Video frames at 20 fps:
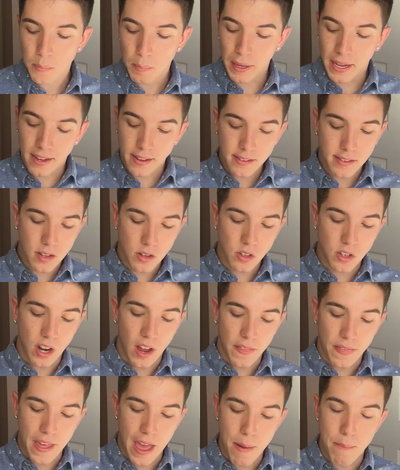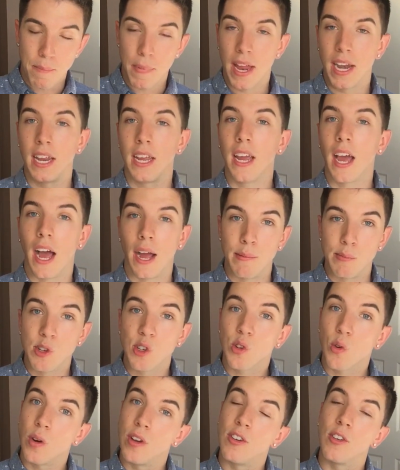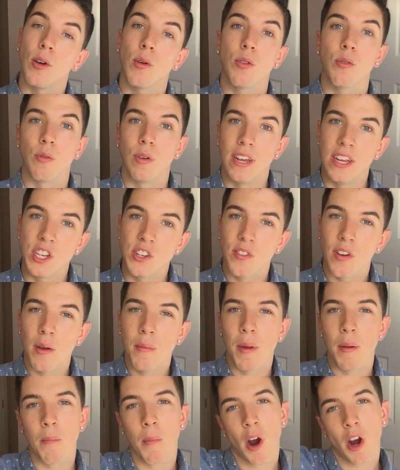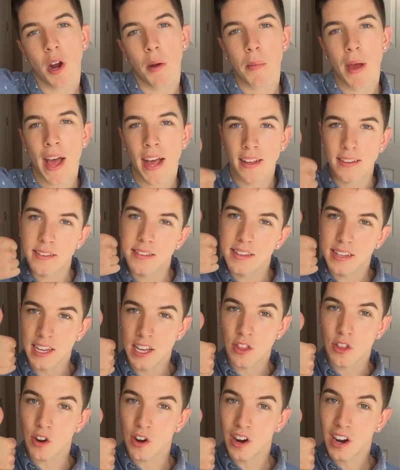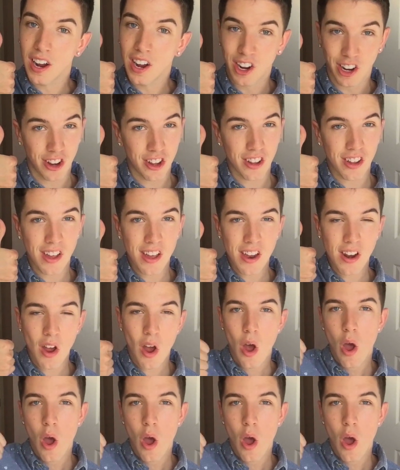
Because there's not that many, I'm just going to go through each of them and mark them as either good